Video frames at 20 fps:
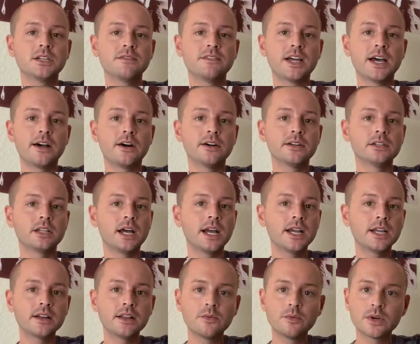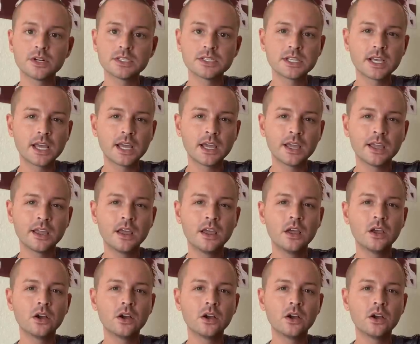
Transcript: of that online, I want to say.